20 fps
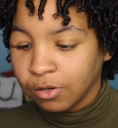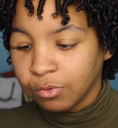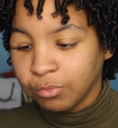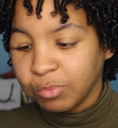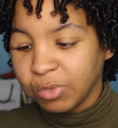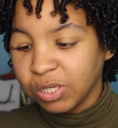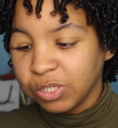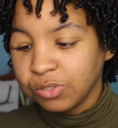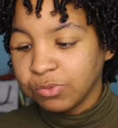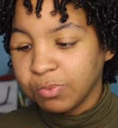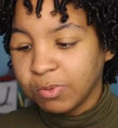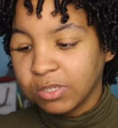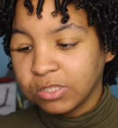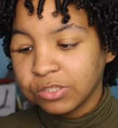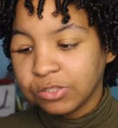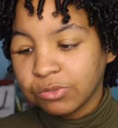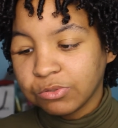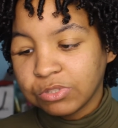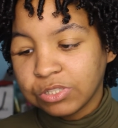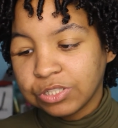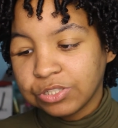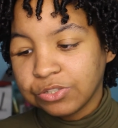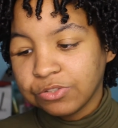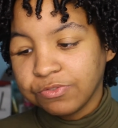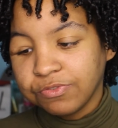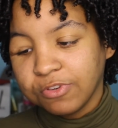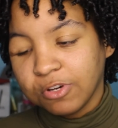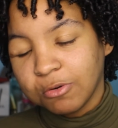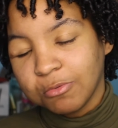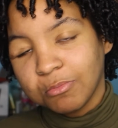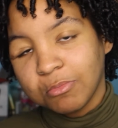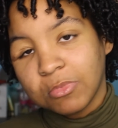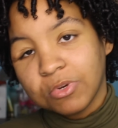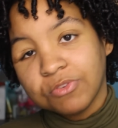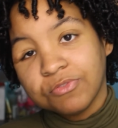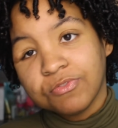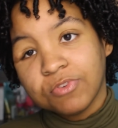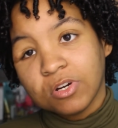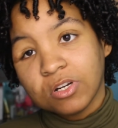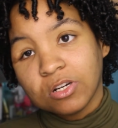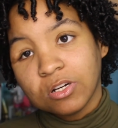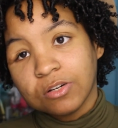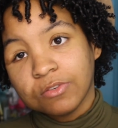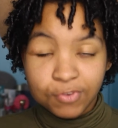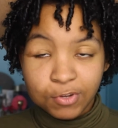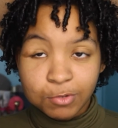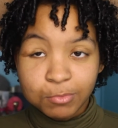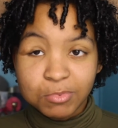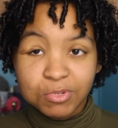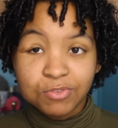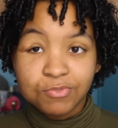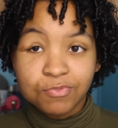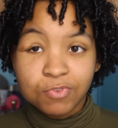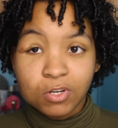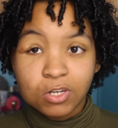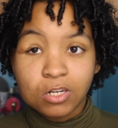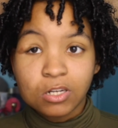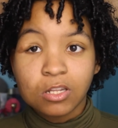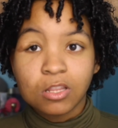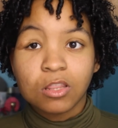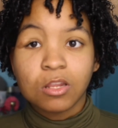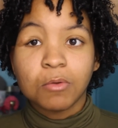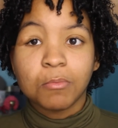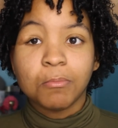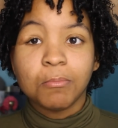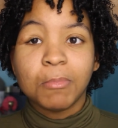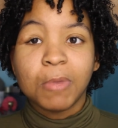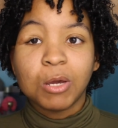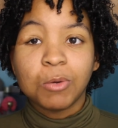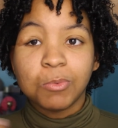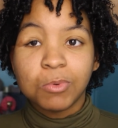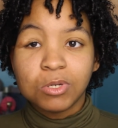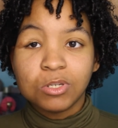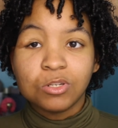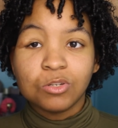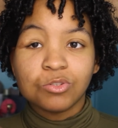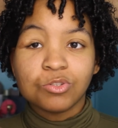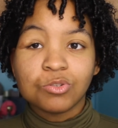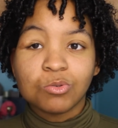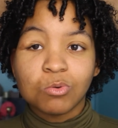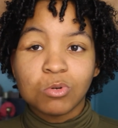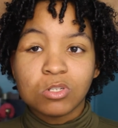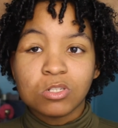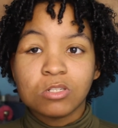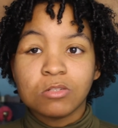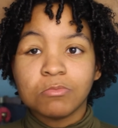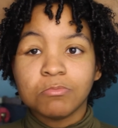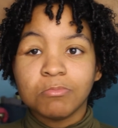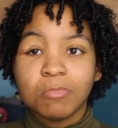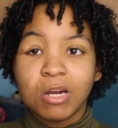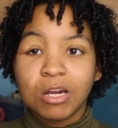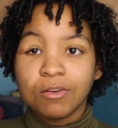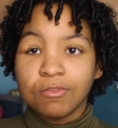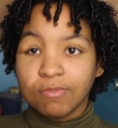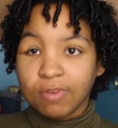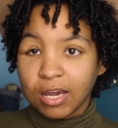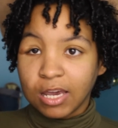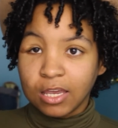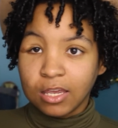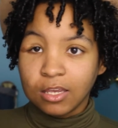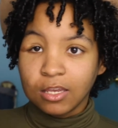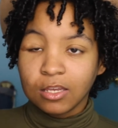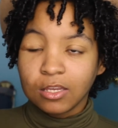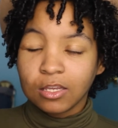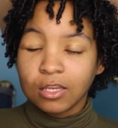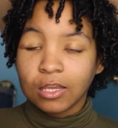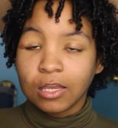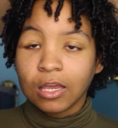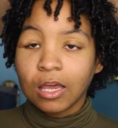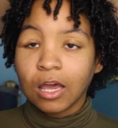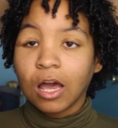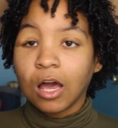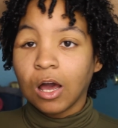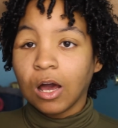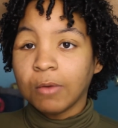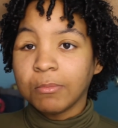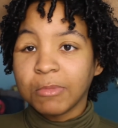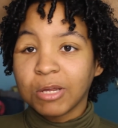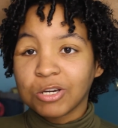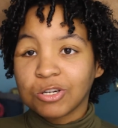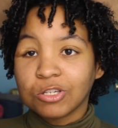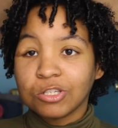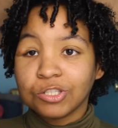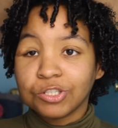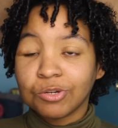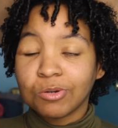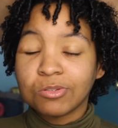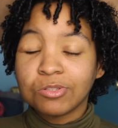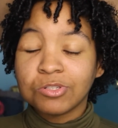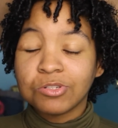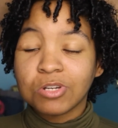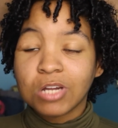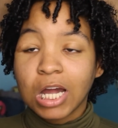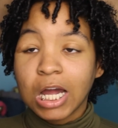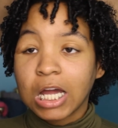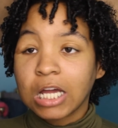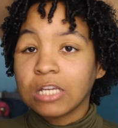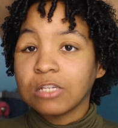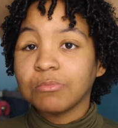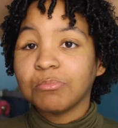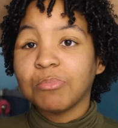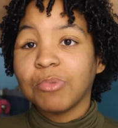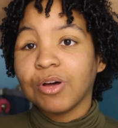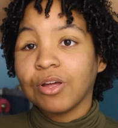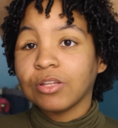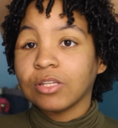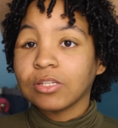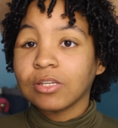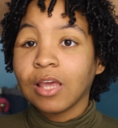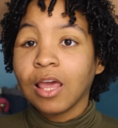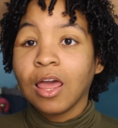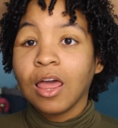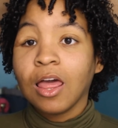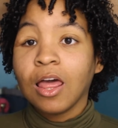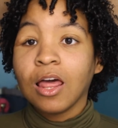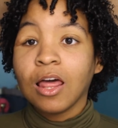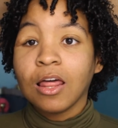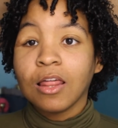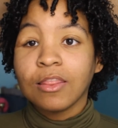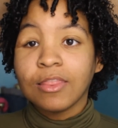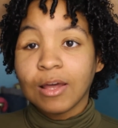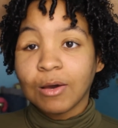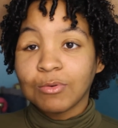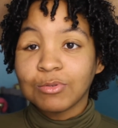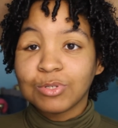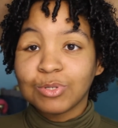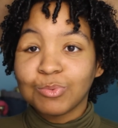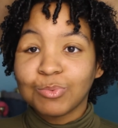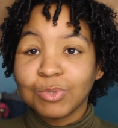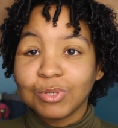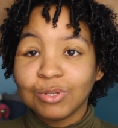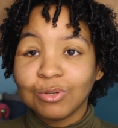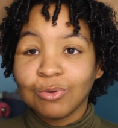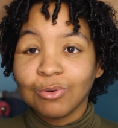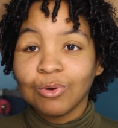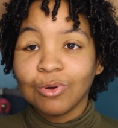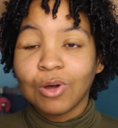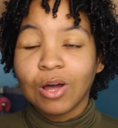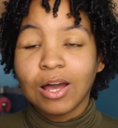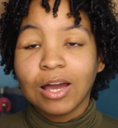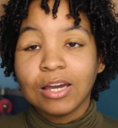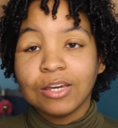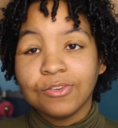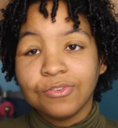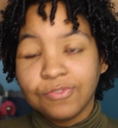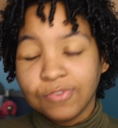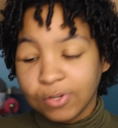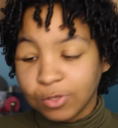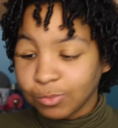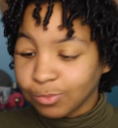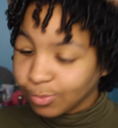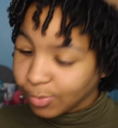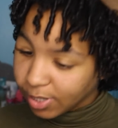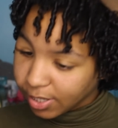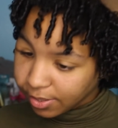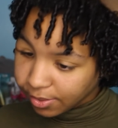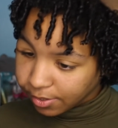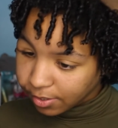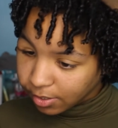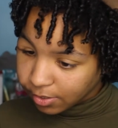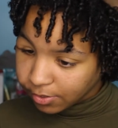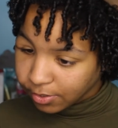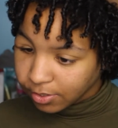Which window did you film in front of? Filmed in front of my window towards my right. I'm not gonna show it to you guys, but that was the window I filmed with.